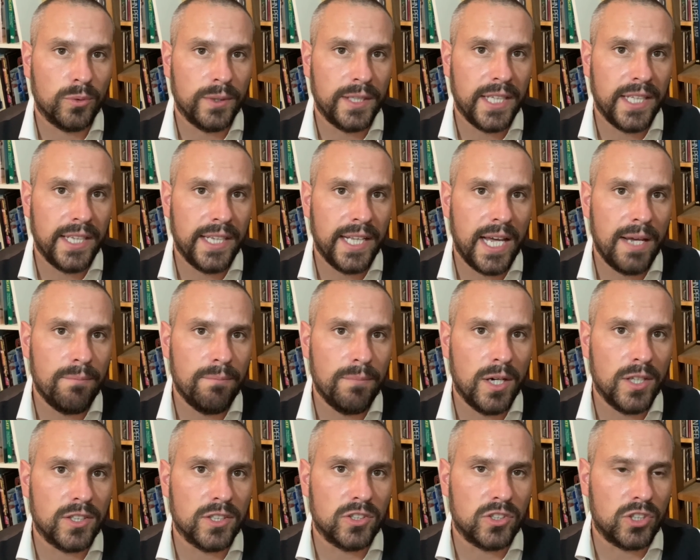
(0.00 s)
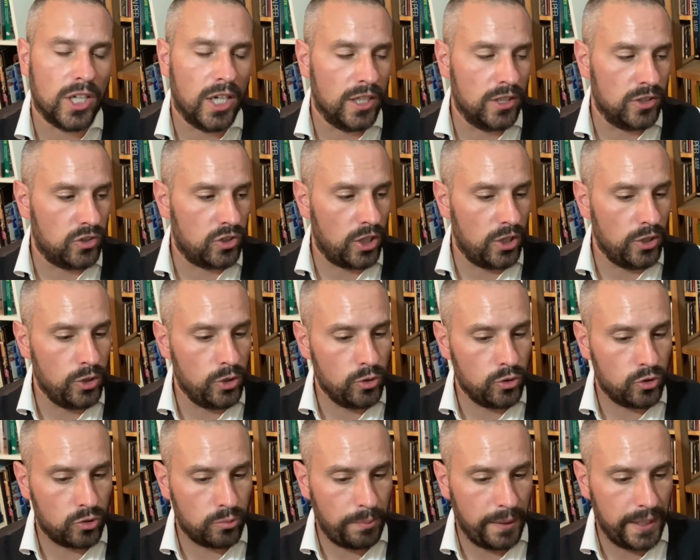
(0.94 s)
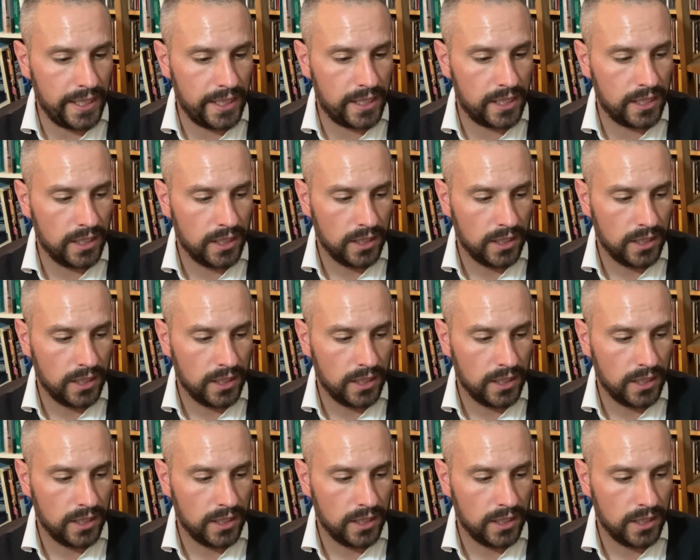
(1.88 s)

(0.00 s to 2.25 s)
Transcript: within their mother tongue, so you speak